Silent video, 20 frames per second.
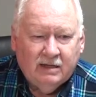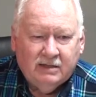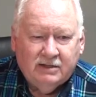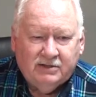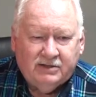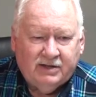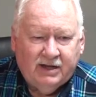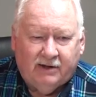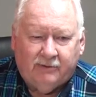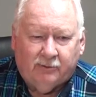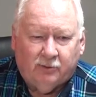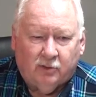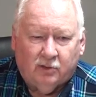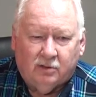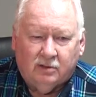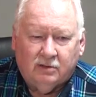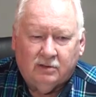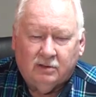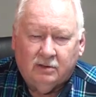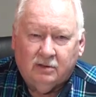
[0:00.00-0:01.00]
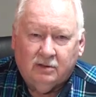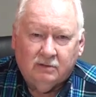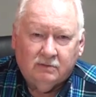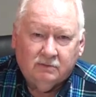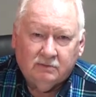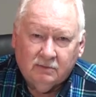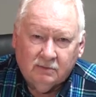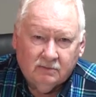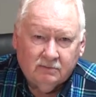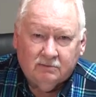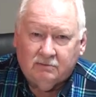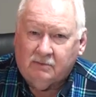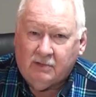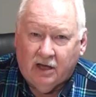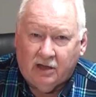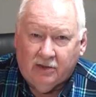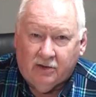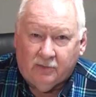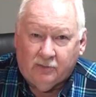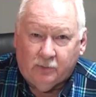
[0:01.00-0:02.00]
several
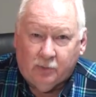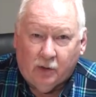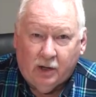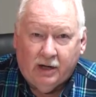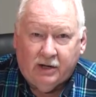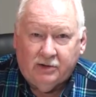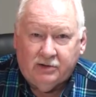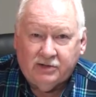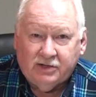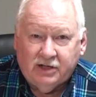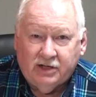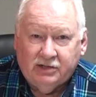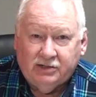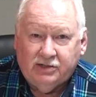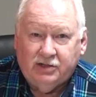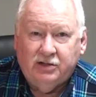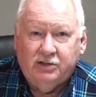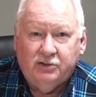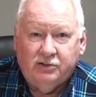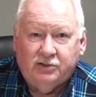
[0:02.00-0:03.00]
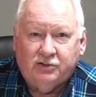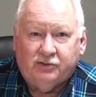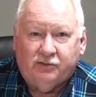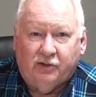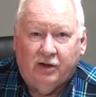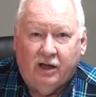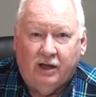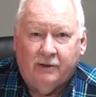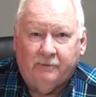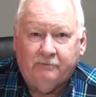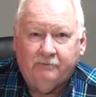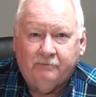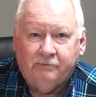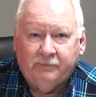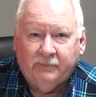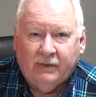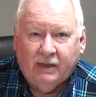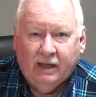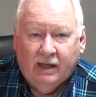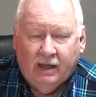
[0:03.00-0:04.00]
other printers to choose from.
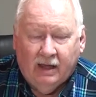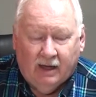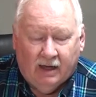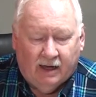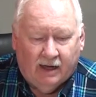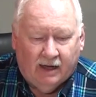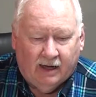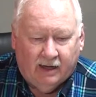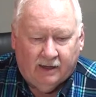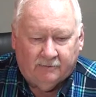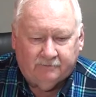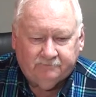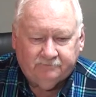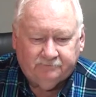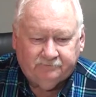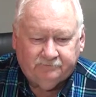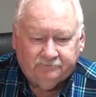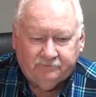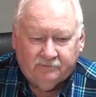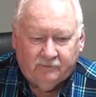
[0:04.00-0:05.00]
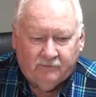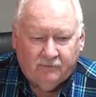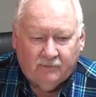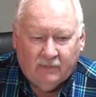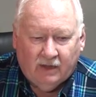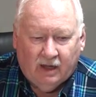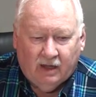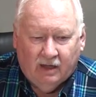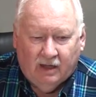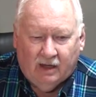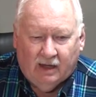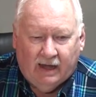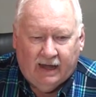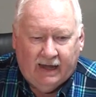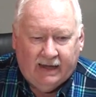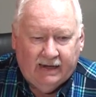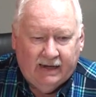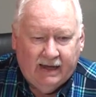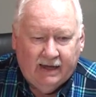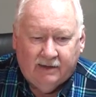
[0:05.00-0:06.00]
Um,
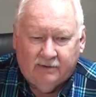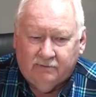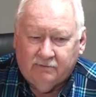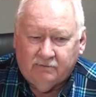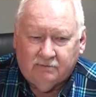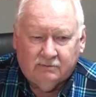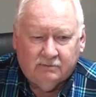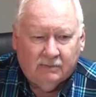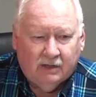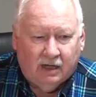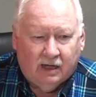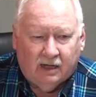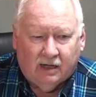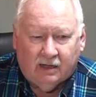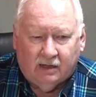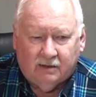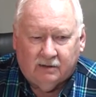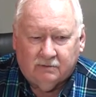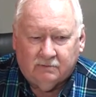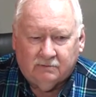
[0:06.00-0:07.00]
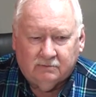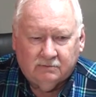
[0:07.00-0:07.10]
ANET uh,